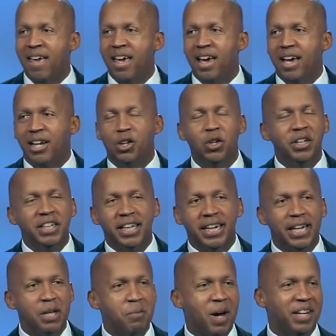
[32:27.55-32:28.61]
And I couldn't get
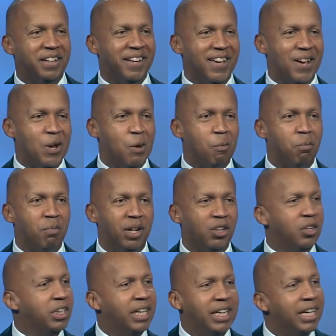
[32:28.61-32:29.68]
anybody to help, I
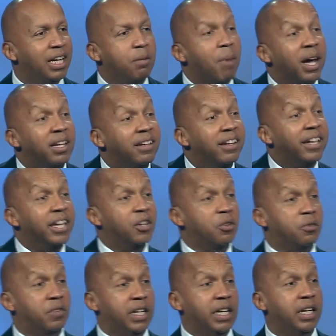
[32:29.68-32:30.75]
couldn't get anybody to
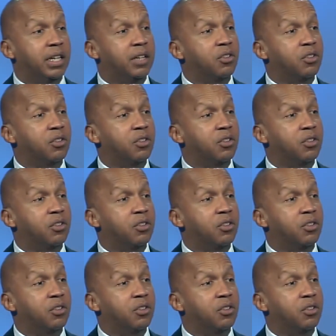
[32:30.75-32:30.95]
intervene.